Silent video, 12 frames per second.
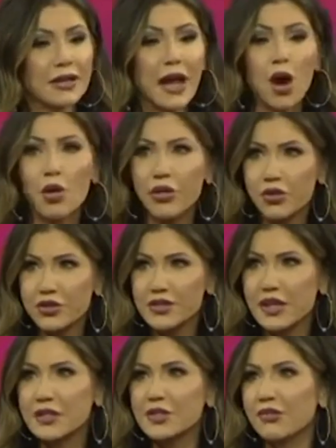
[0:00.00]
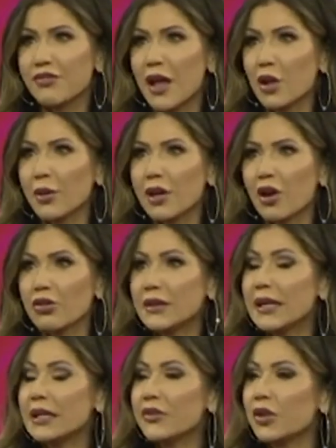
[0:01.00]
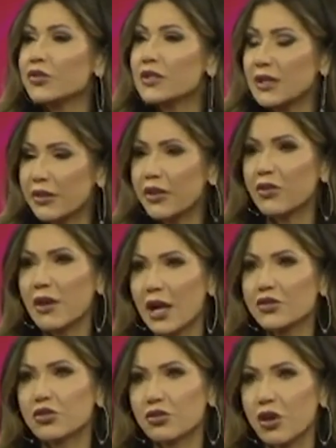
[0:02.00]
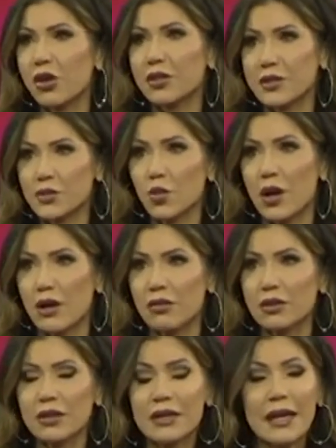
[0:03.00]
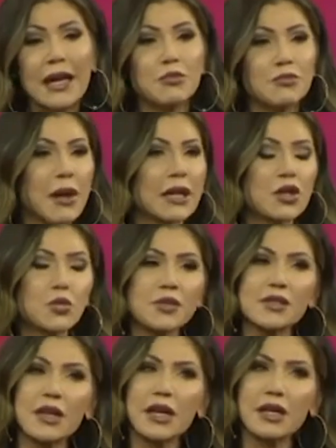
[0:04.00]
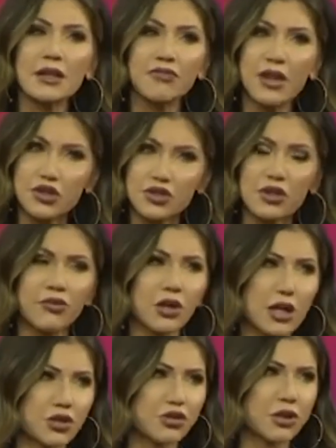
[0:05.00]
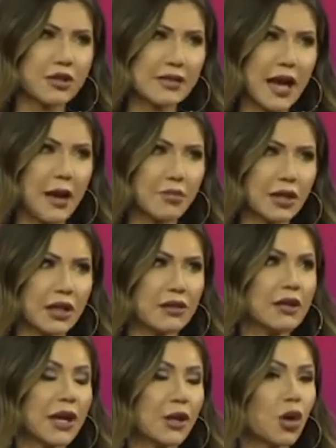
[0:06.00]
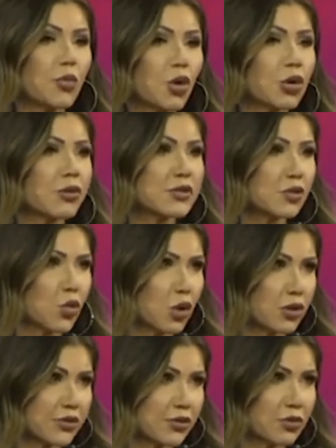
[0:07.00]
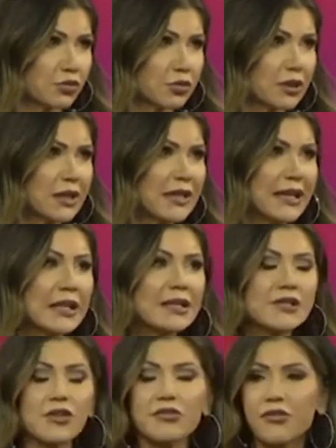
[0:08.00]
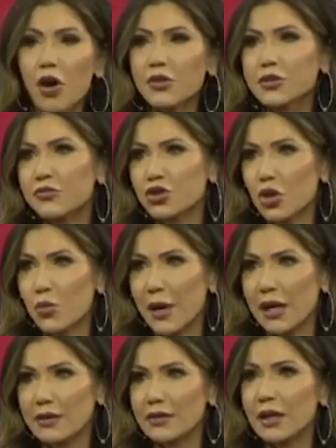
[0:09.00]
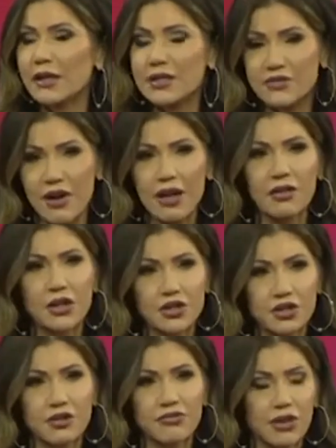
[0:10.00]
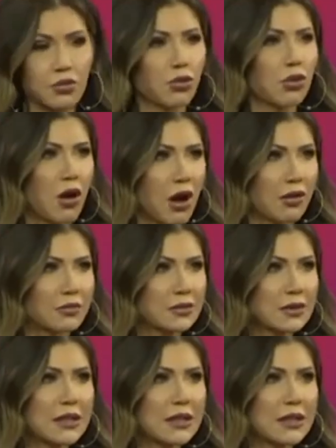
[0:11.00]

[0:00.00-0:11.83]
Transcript: Now other states are following our lead, and they're sending their National Guard as well. And make no mistake, an invasion of our country is happening, and our border is a war zone. It is the fault of Joe Biden and his violation of federal law.